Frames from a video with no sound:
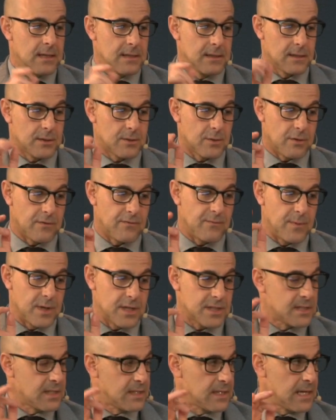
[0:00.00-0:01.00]
the sort of
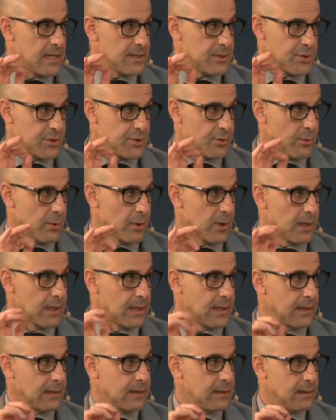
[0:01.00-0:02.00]
mustache
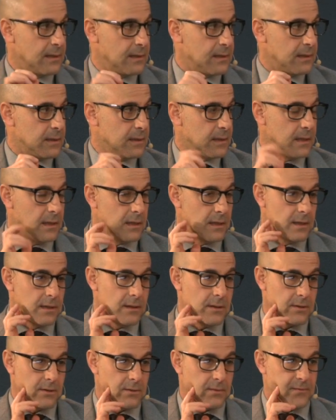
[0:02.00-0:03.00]
twirling uh,
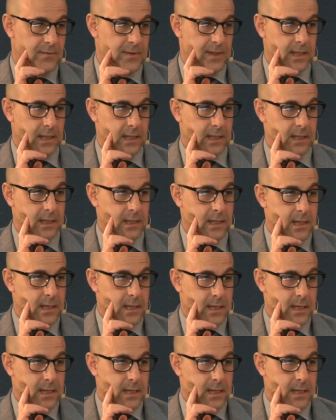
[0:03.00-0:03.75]
villain.